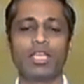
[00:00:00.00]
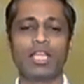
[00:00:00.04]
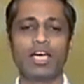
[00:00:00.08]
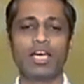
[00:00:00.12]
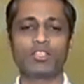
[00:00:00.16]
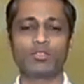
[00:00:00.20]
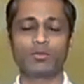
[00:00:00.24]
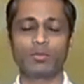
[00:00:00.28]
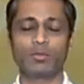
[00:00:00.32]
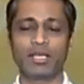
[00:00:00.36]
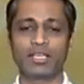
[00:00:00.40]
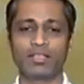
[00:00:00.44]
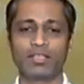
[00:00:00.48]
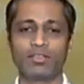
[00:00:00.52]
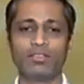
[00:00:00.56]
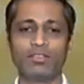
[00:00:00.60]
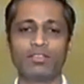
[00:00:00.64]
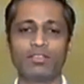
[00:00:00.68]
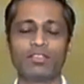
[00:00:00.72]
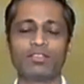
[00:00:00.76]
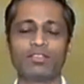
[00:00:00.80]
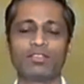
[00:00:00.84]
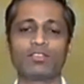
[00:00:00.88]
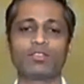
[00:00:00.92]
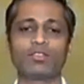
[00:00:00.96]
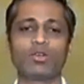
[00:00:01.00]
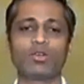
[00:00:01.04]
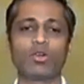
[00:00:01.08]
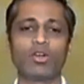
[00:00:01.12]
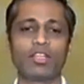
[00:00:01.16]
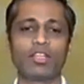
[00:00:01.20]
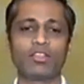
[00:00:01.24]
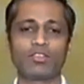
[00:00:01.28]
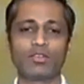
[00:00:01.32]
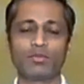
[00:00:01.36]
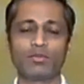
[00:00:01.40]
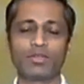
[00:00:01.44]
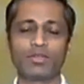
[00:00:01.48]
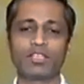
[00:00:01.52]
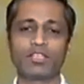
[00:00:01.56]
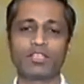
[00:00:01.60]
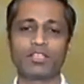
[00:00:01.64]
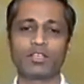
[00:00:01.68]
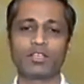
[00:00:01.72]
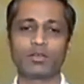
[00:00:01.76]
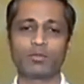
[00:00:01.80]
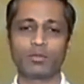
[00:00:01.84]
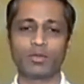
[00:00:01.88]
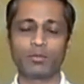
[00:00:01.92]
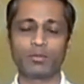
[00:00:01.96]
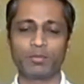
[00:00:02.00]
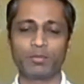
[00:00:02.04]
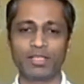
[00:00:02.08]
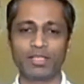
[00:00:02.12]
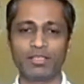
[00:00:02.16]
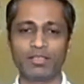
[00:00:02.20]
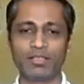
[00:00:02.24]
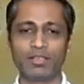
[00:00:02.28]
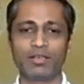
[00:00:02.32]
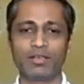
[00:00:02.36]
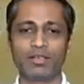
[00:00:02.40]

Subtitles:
practice, this is called as a finger pumping.